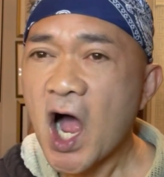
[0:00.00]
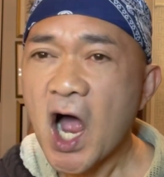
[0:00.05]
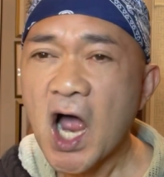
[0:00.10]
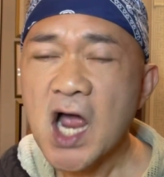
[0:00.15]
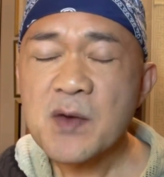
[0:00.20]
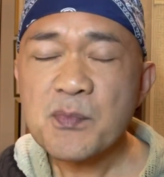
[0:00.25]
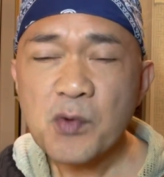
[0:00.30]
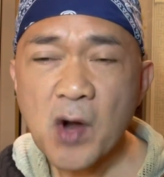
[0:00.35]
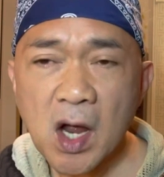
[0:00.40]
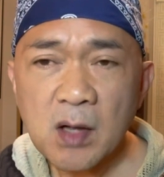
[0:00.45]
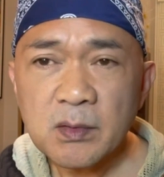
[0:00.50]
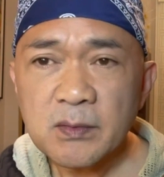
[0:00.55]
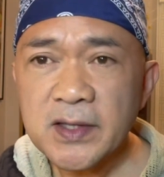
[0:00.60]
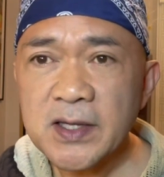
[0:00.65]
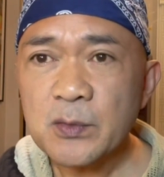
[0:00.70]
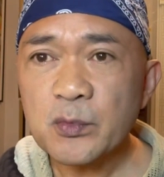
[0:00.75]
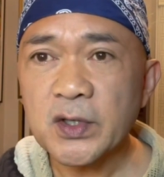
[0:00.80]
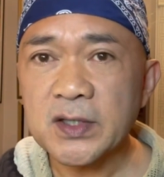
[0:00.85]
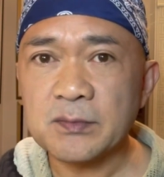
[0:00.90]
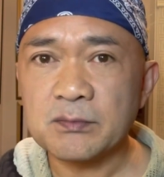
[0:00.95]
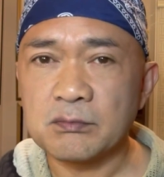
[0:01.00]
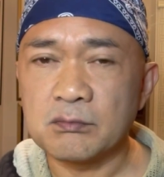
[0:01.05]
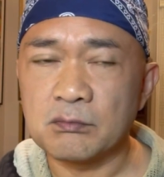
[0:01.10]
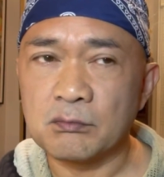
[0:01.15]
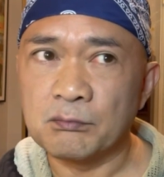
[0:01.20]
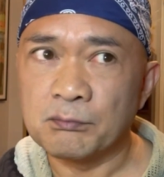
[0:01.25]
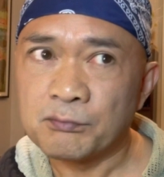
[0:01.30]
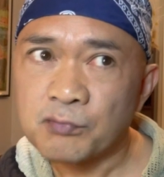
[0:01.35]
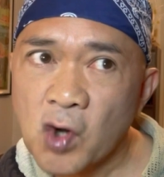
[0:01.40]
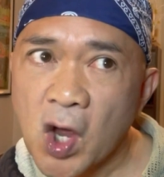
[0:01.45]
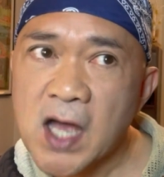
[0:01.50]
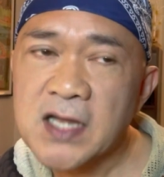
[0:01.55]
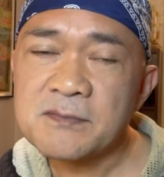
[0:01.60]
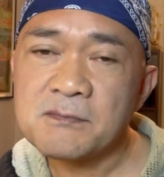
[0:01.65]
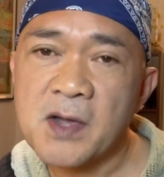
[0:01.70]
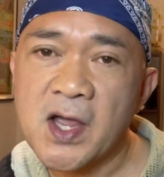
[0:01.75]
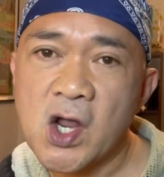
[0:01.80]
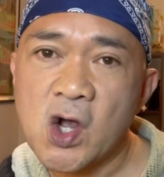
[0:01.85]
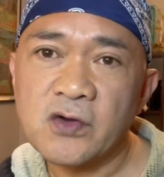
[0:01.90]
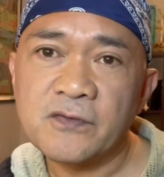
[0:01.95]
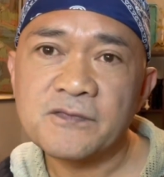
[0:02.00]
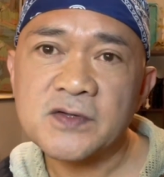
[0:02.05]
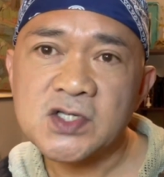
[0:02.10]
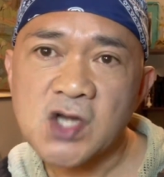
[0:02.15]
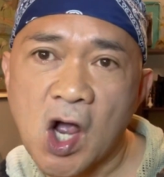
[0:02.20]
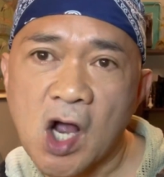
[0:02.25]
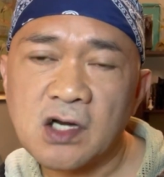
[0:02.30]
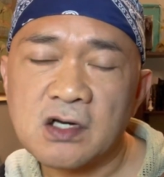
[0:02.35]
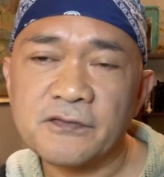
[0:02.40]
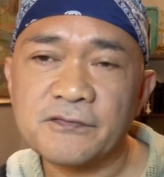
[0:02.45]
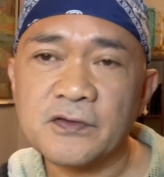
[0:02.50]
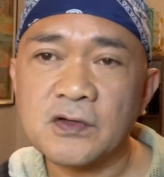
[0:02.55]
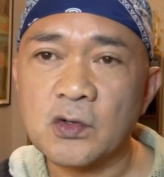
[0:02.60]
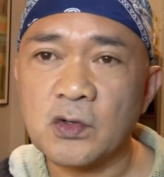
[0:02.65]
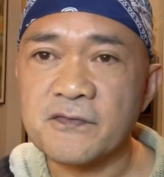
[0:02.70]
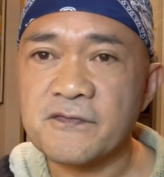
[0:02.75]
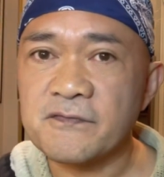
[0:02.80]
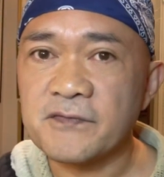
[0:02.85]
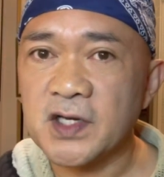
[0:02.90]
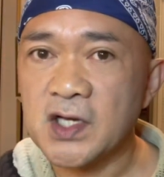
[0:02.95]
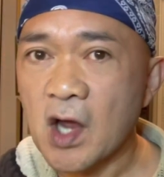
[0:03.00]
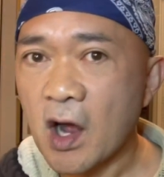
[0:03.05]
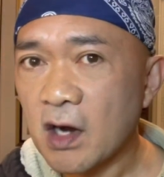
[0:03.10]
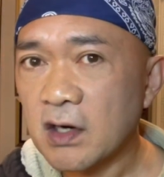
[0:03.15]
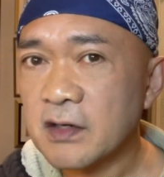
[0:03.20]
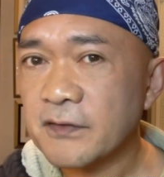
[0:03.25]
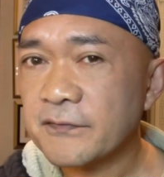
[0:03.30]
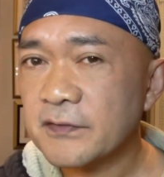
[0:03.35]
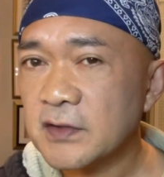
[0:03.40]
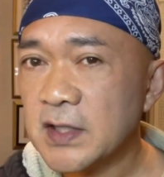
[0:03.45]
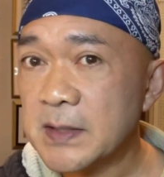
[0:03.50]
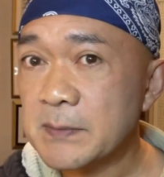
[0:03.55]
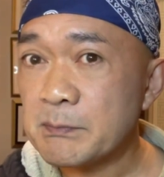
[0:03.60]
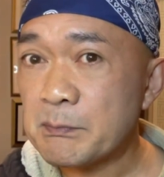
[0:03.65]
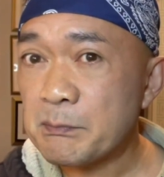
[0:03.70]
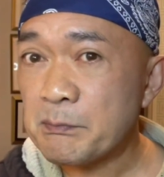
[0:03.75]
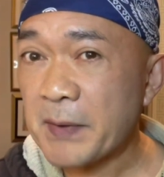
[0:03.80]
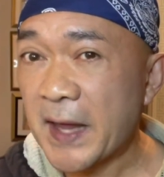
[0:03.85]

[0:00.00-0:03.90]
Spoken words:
I probably would have brought my own photographer or videographer and